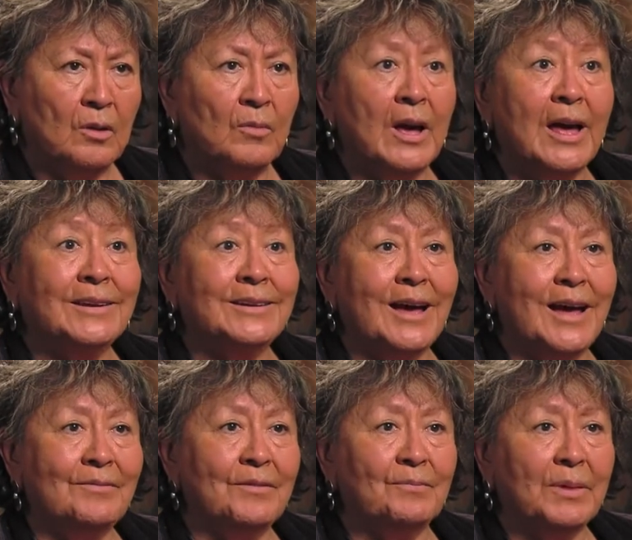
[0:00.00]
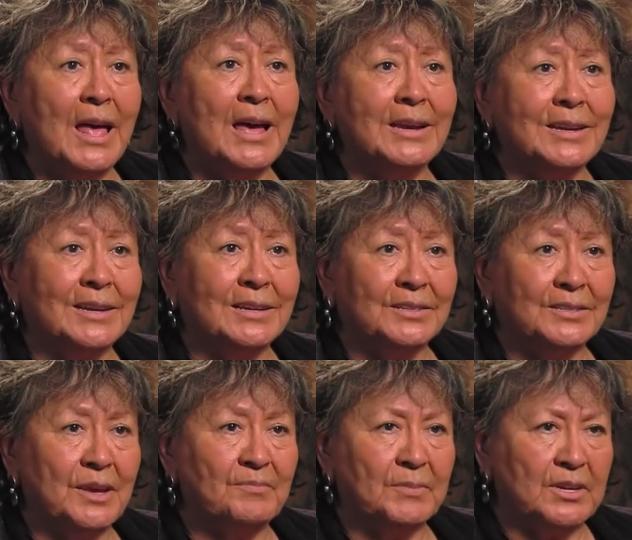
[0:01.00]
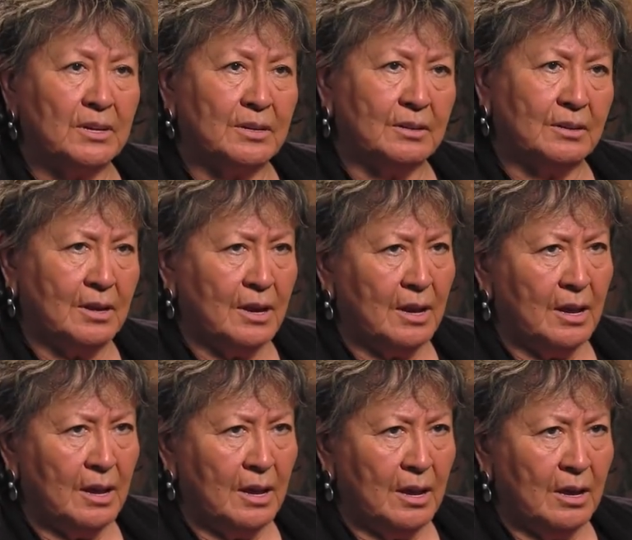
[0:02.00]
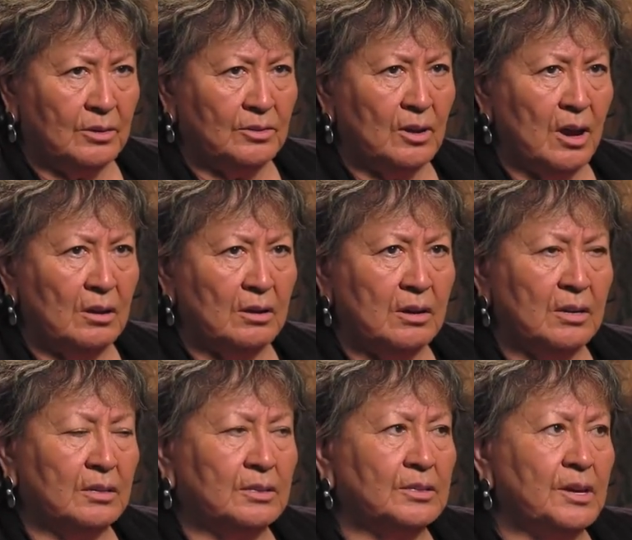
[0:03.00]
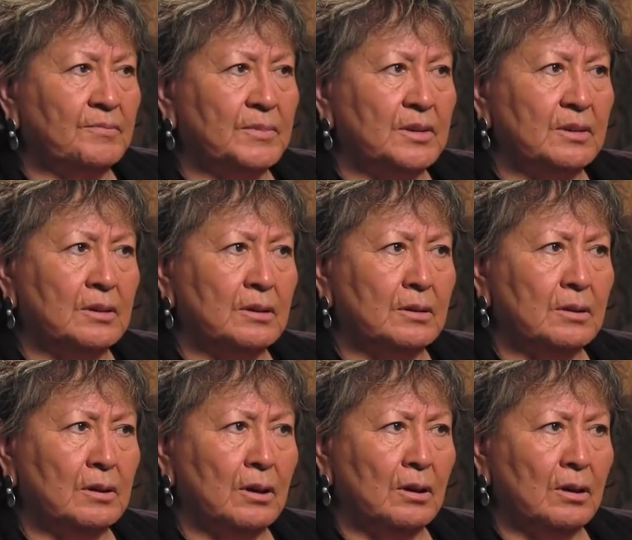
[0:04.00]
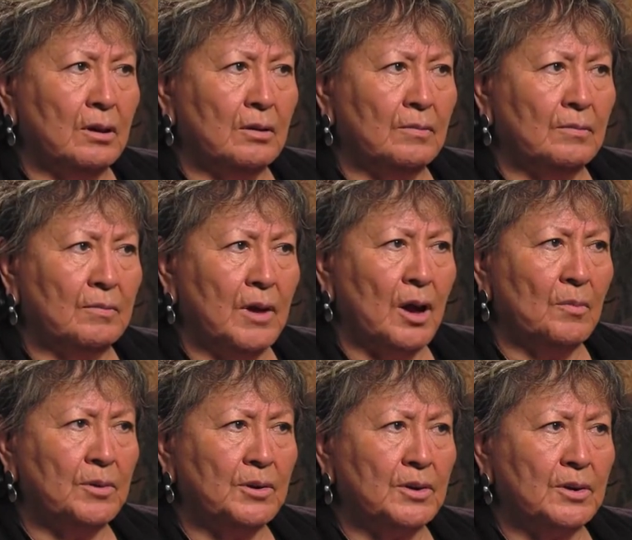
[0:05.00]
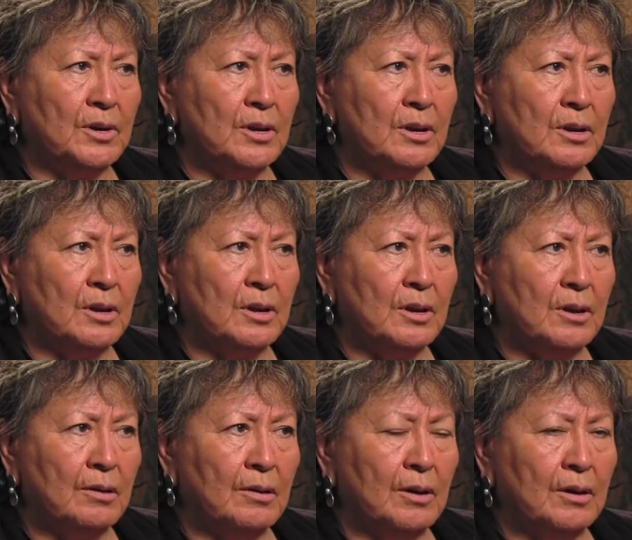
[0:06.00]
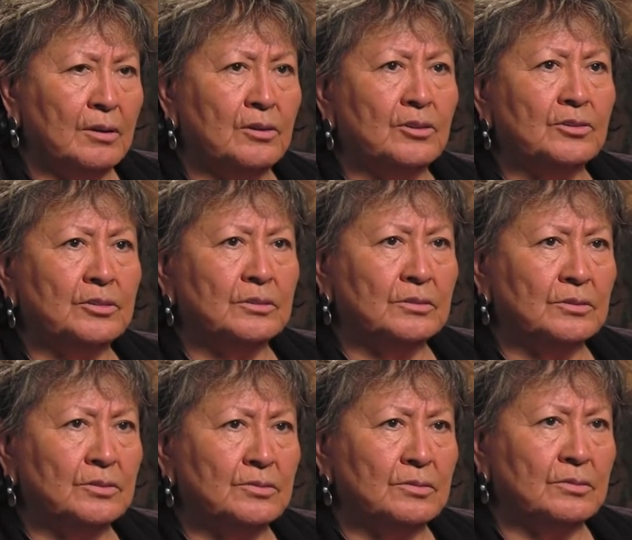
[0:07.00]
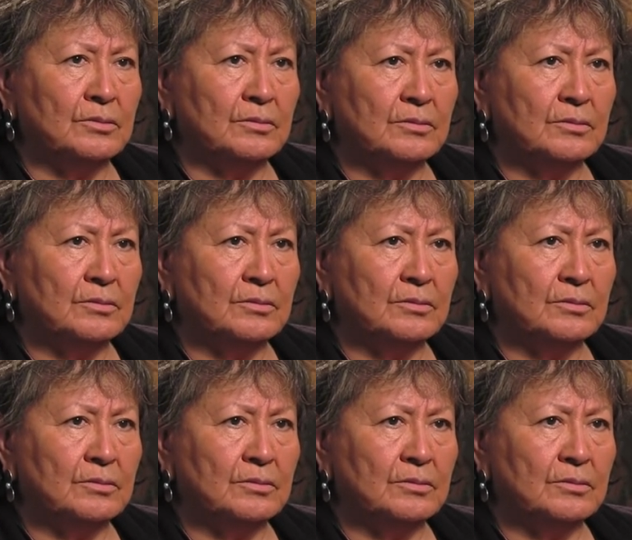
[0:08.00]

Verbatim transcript: We had to have a plan and accept it. So I got accepted in uh, Albuquerque nursing school.